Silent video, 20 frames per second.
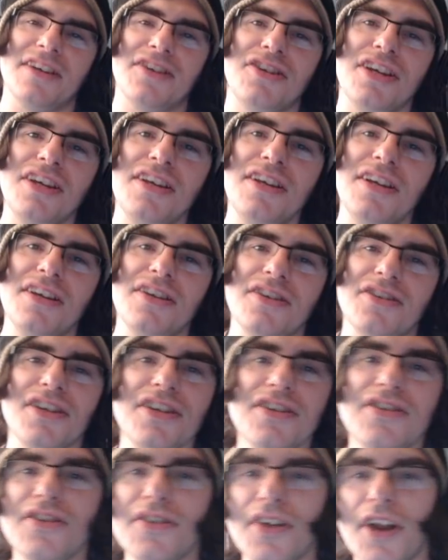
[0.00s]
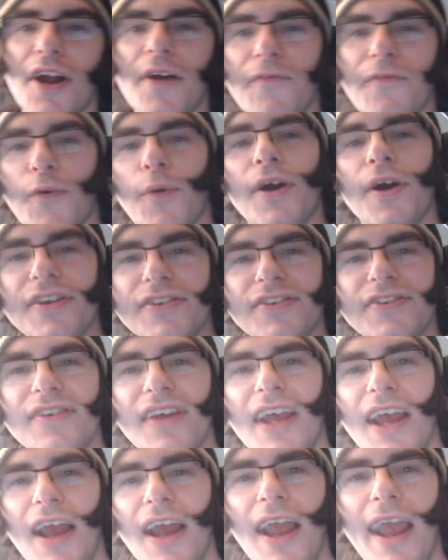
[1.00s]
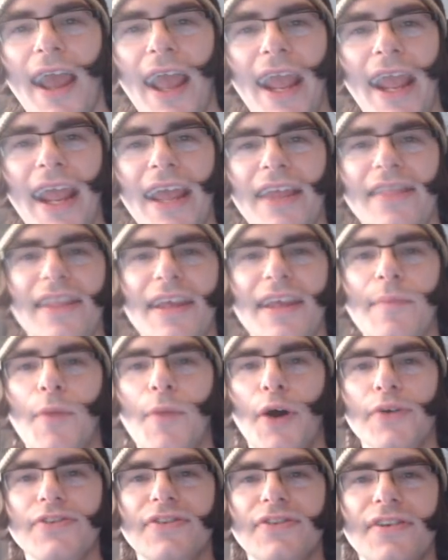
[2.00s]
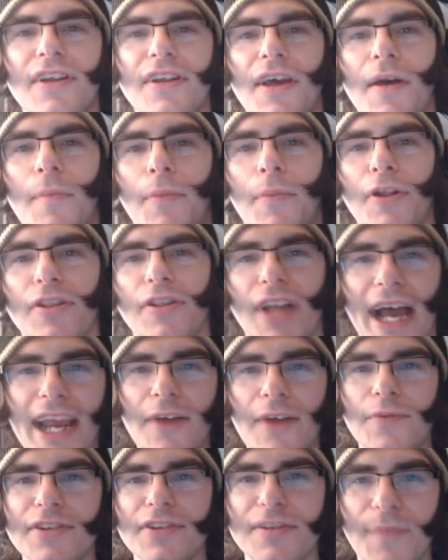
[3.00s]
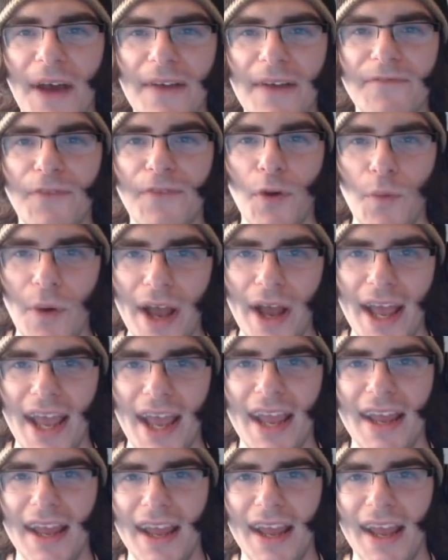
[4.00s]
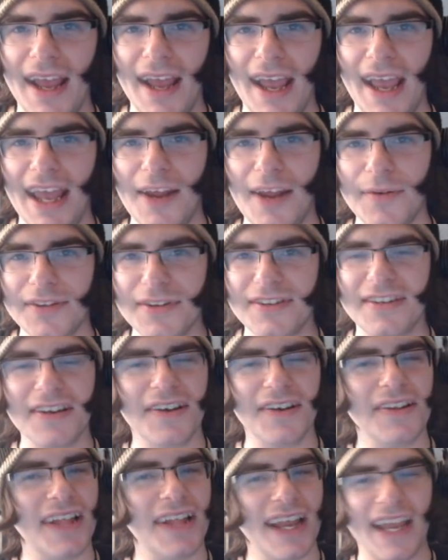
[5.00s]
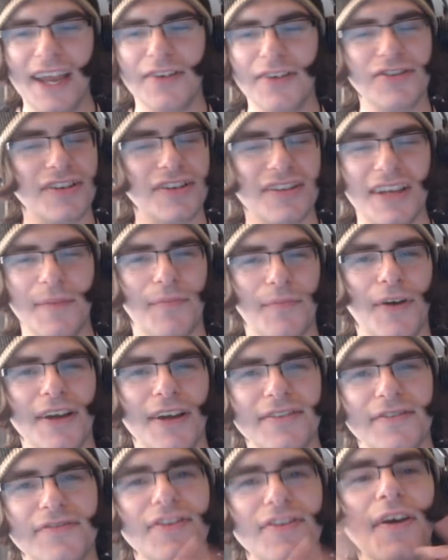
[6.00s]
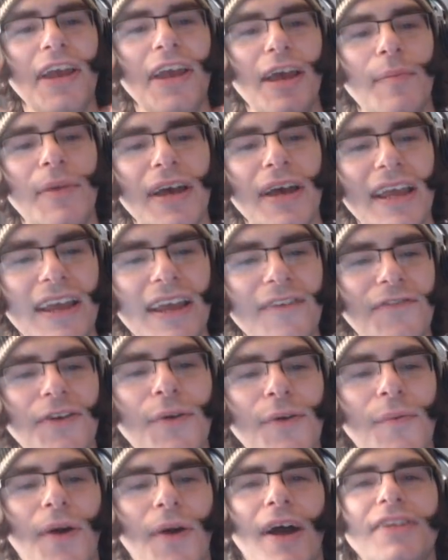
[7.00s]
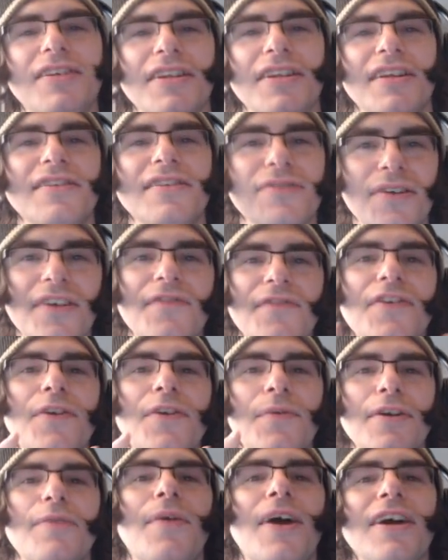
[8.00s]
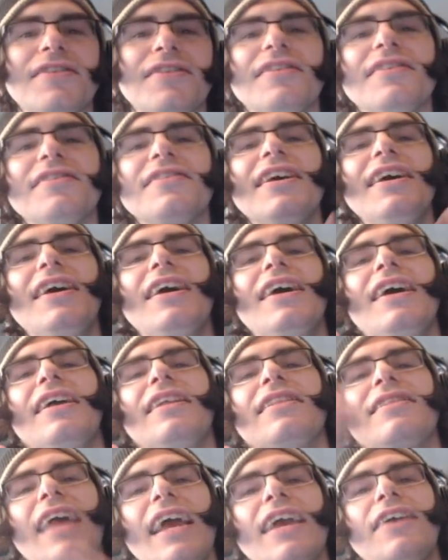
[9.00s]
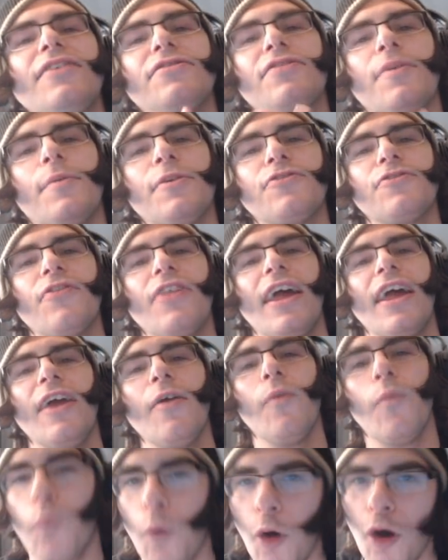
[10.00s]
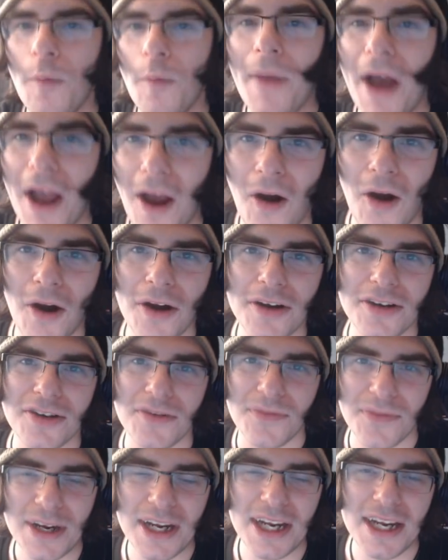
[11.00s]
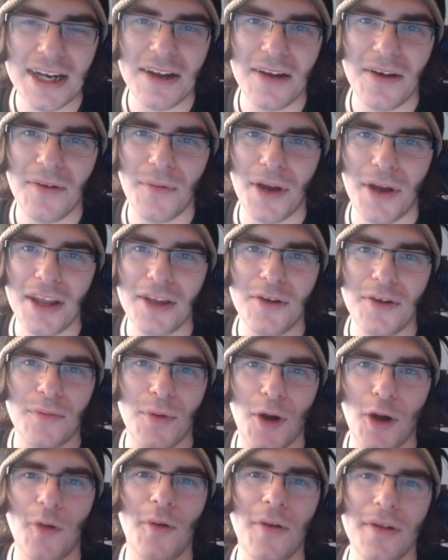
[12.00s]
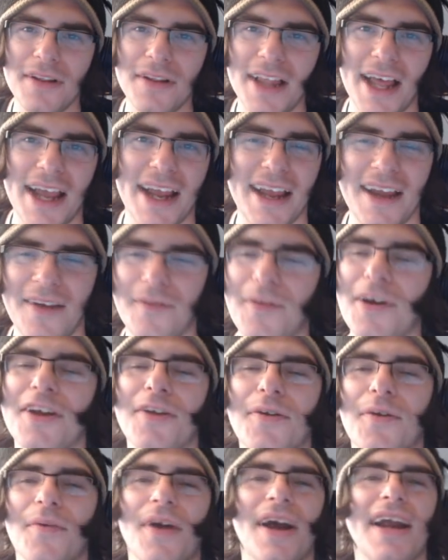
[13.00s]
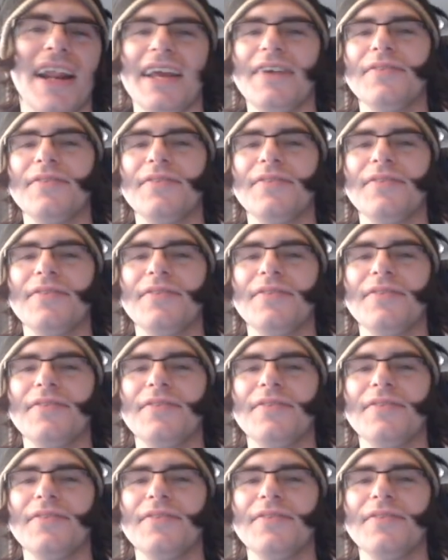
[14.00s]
She stood up for us in the most polite, respectful way, and it was still like, it was just impressive. So Emma, if you're watching this or if you rewatch this, thank you so much for that. It warmed my heart to read what you wrote, like what you were writing.